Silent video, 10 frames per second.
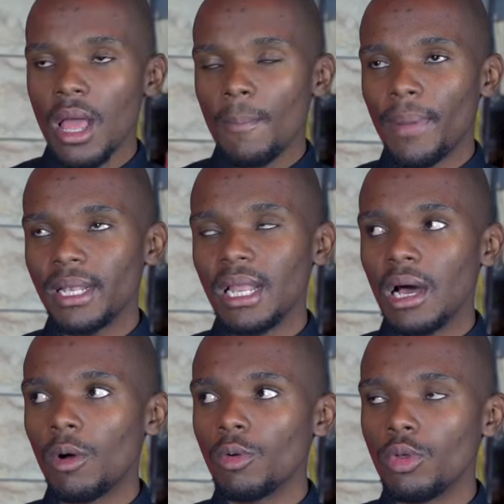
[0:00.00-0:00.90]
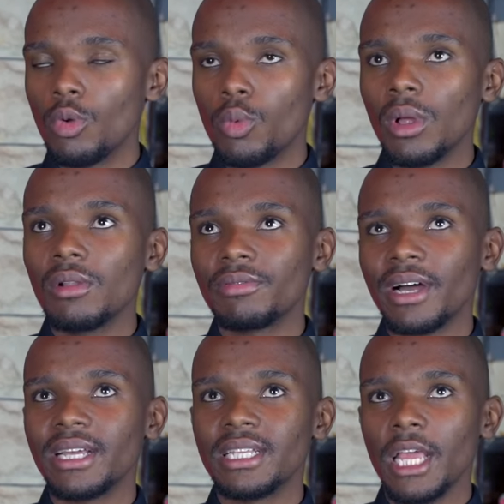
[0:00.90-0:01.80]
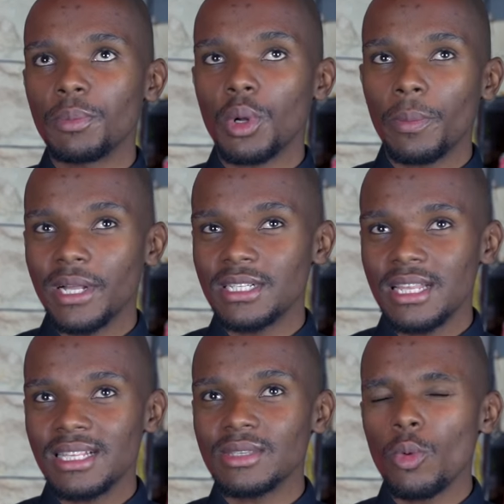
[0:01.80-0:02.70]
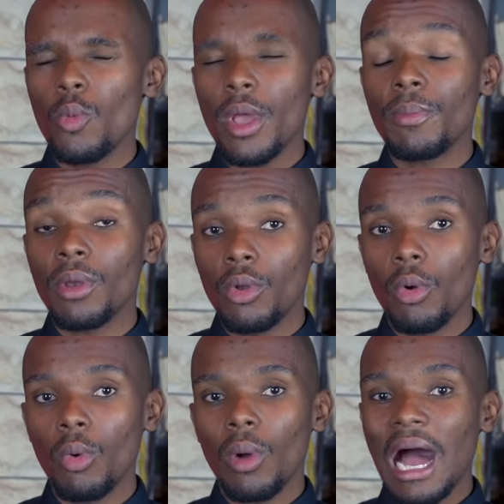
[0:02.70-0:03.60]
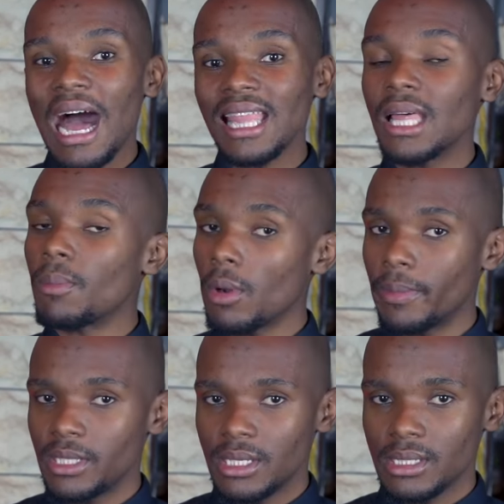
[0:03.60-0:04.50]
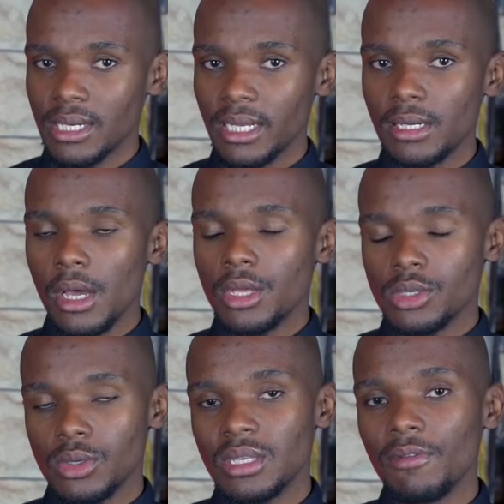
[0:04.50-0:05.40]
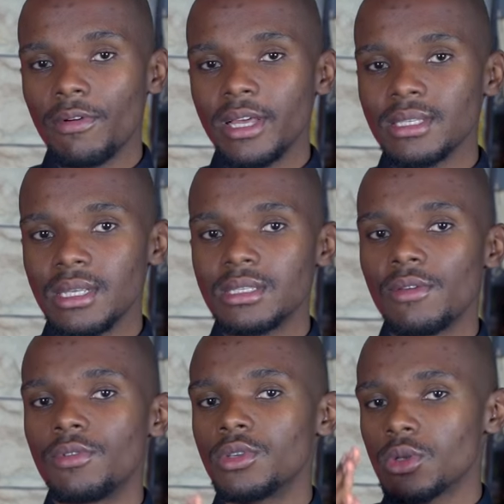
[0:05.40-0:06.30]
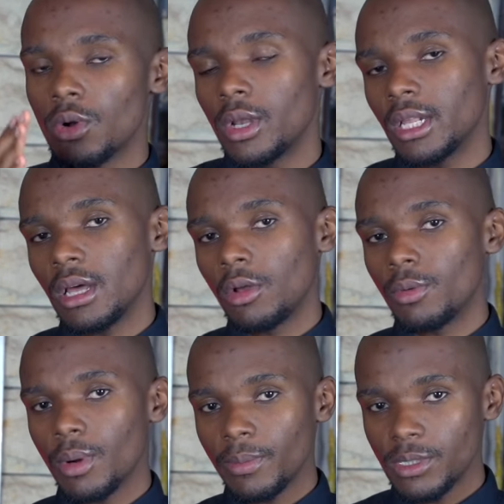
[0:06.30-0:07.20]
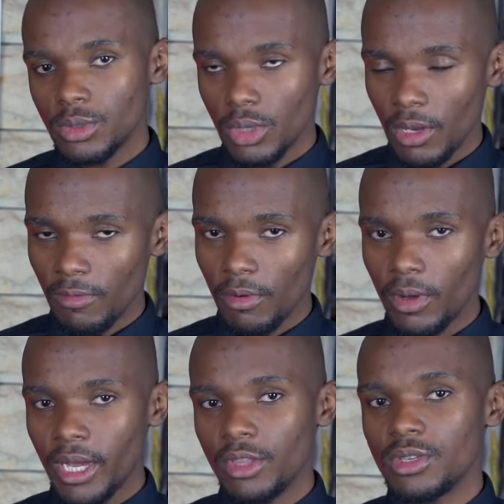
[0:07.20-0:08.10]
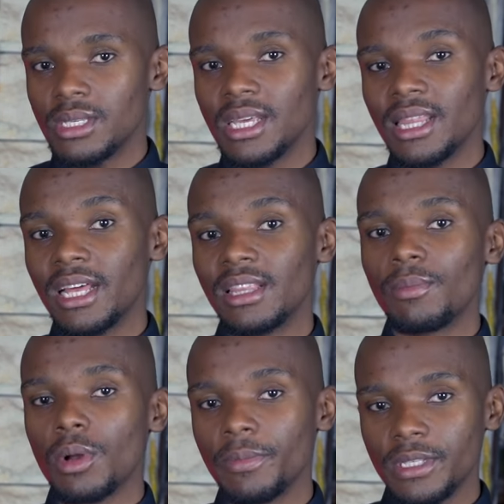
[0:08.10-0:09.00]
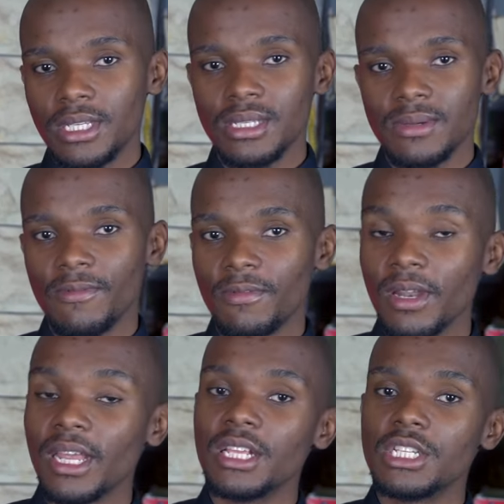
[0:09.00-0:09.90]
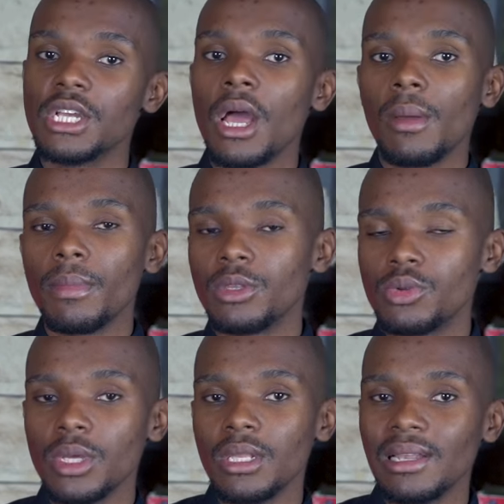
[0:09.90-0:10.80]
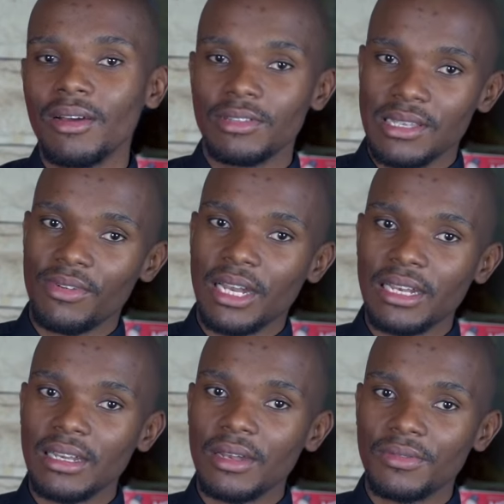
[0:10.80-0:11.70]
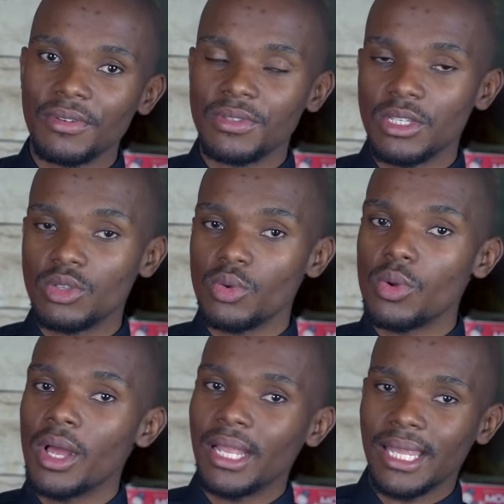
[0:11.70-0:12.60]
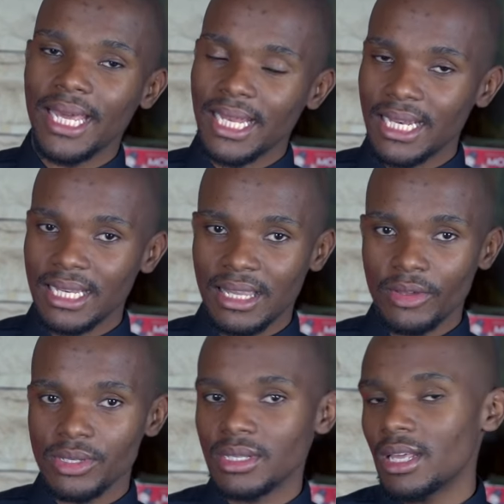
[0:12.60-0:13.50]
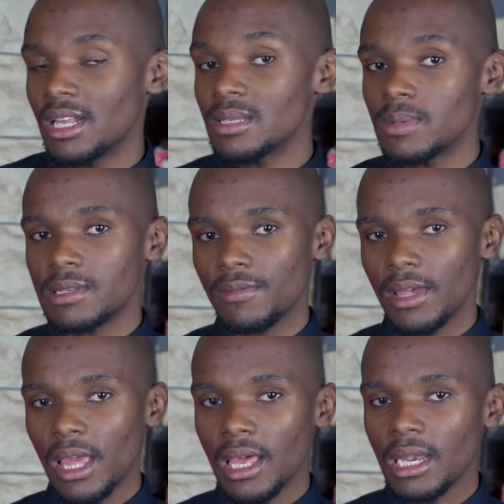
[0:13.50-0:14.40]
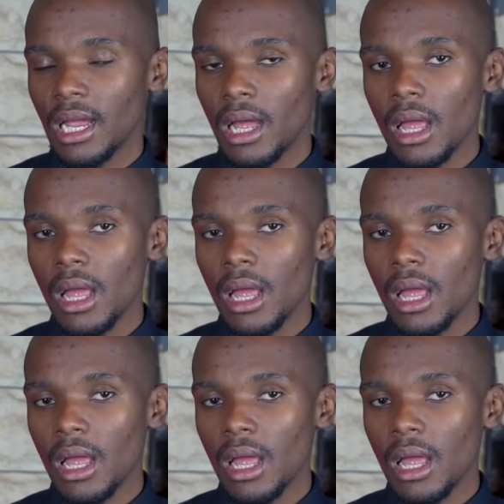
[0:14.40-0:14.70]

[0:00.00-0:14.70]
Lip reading: But now you will find a property that's way below other properties, right? So say for instance, if you're scrolling down on Property 24 and you're seeing that the properties range between 750 to 900,000 in a specific area.